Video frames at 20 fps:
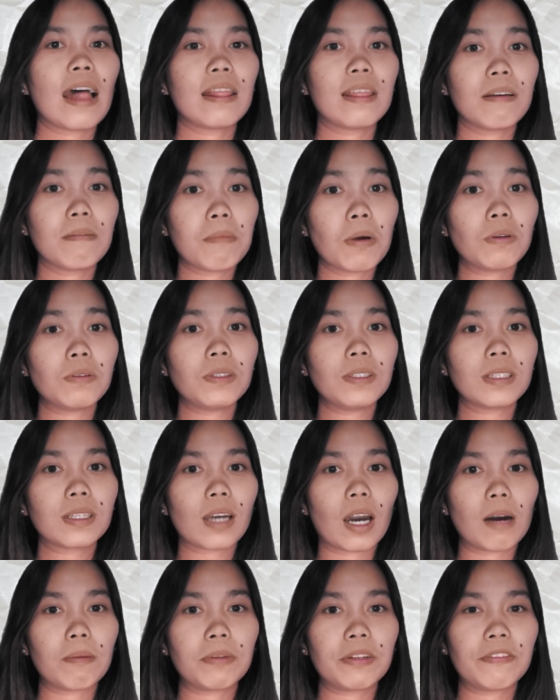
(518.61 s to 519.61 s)
The
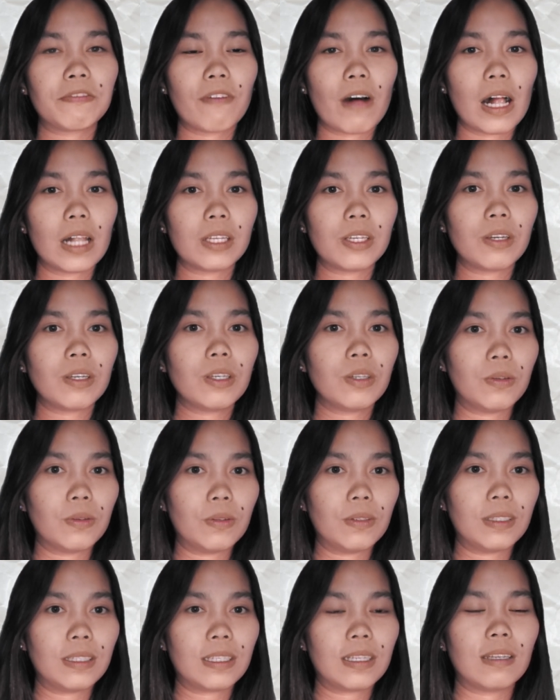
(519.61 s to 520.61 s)
most common value
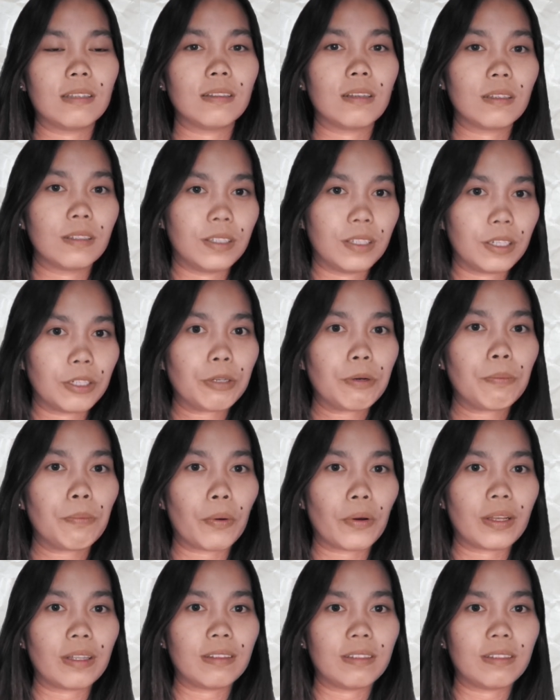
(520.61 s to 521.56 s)
used is 0.05